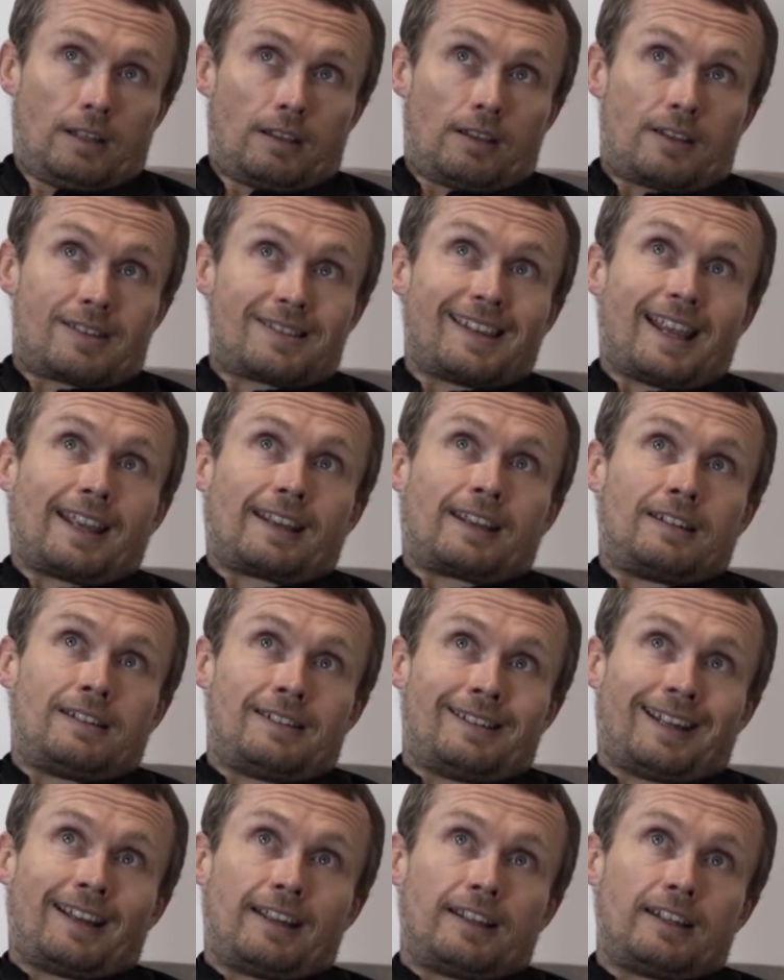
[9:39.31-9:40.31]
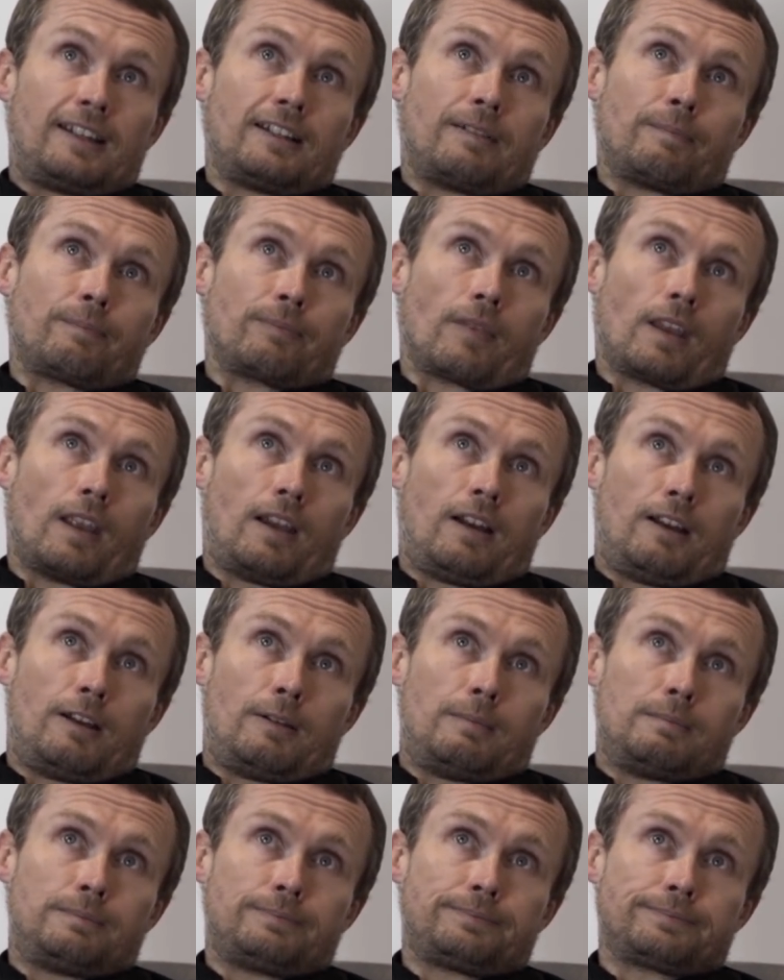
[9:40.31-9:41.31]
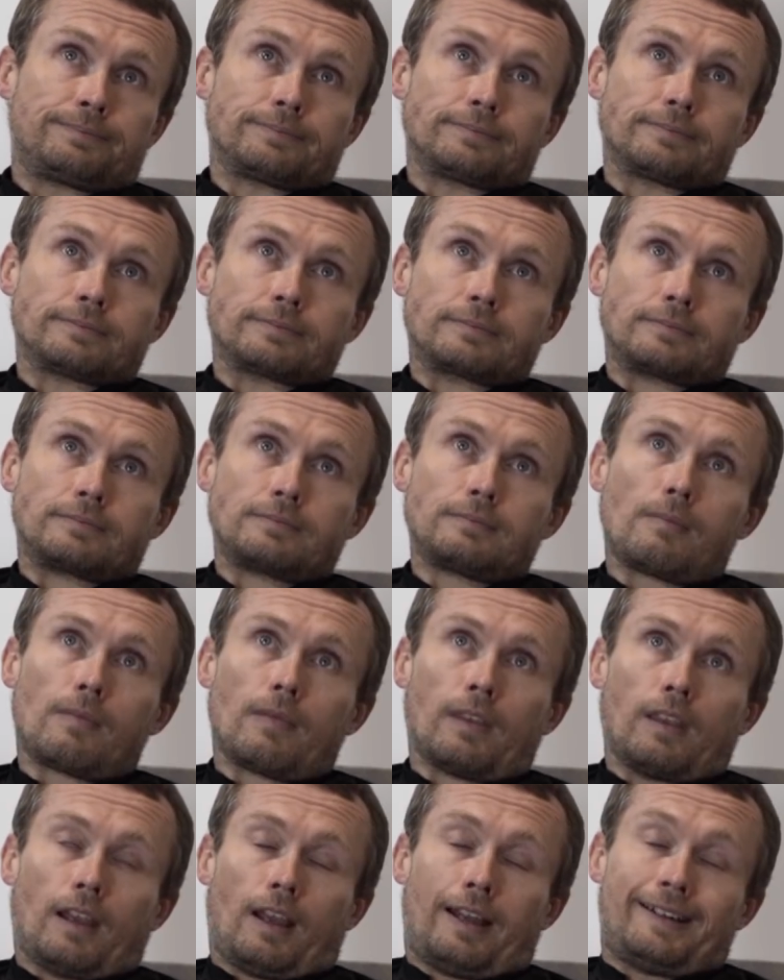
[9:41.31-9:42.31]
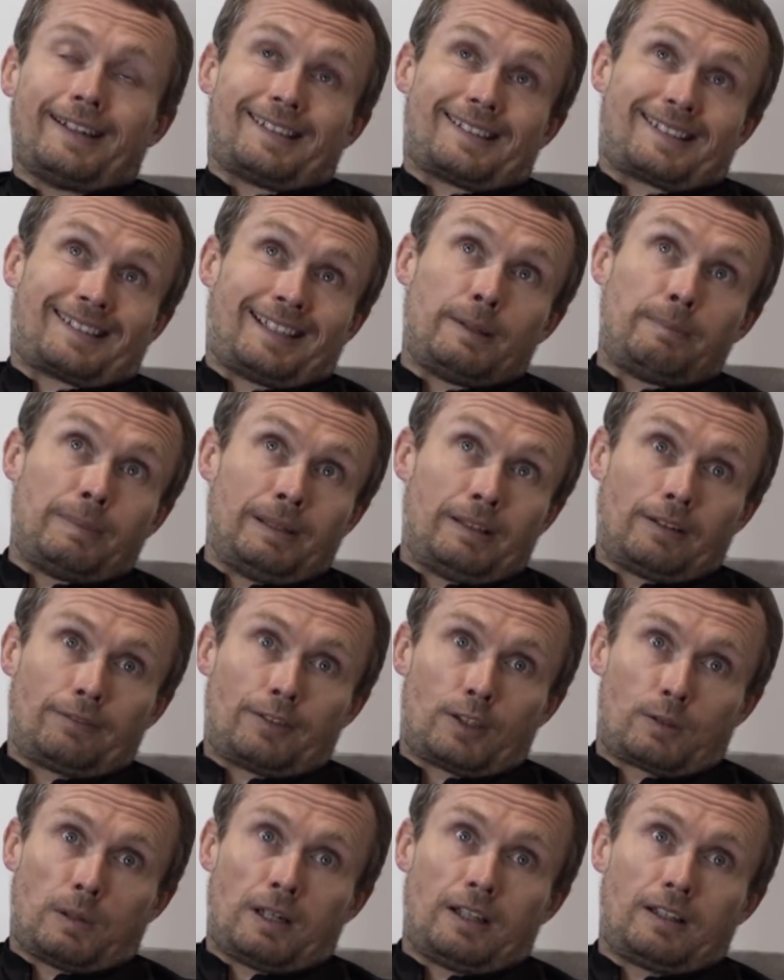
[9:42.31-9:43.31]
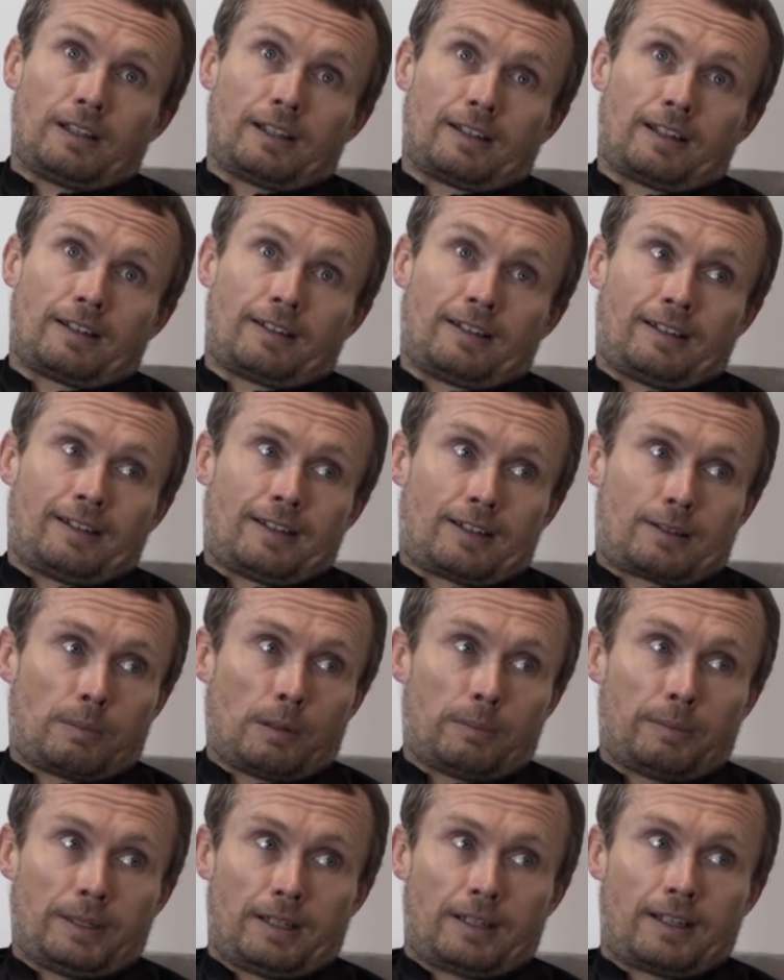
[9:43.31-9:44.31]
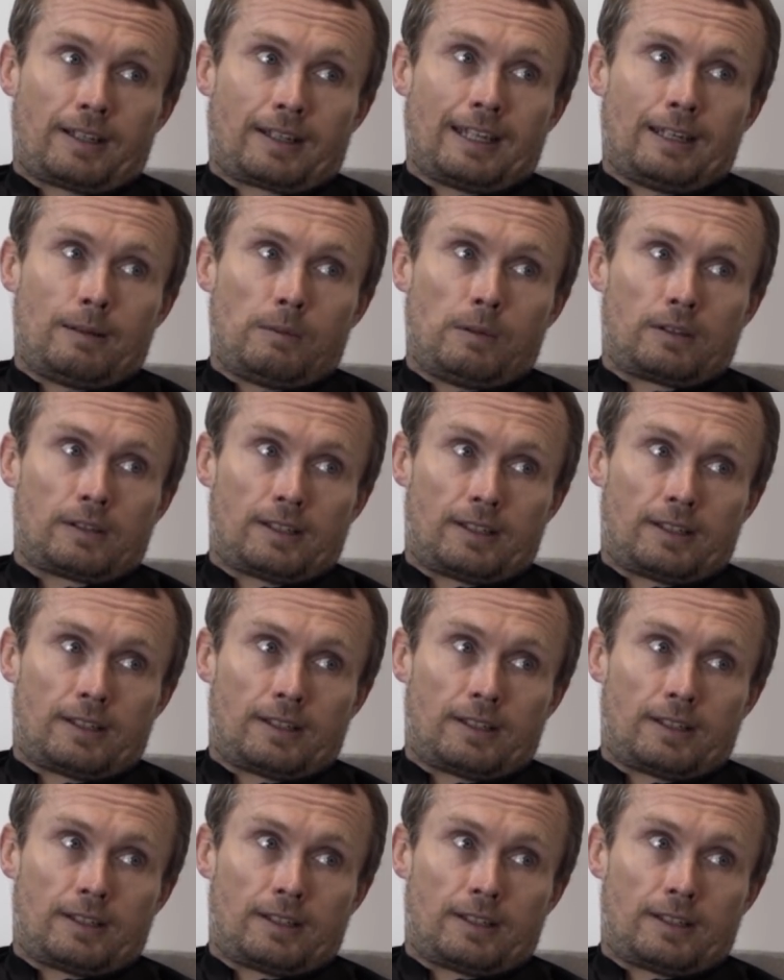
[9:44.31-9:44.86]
The second day, I didn't sleep enough as well, and I think that's probably a key one.